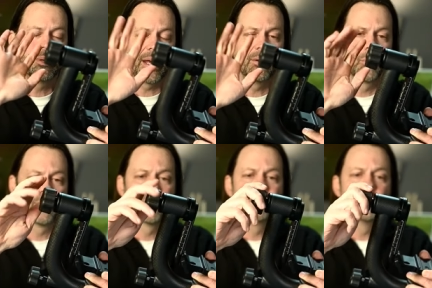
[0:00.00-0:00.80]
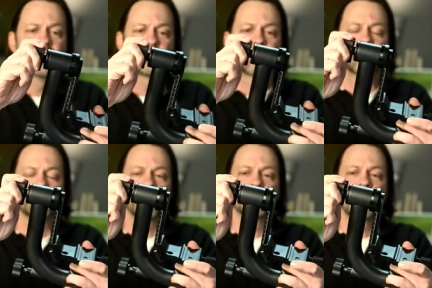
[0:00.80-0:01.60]
I didn't want to review this one because it
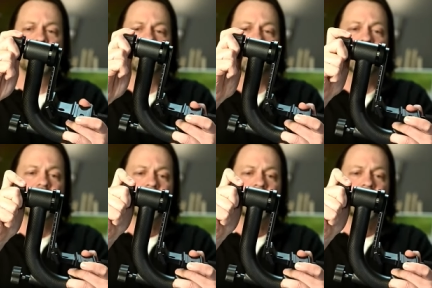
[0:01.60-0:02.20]
was given to me,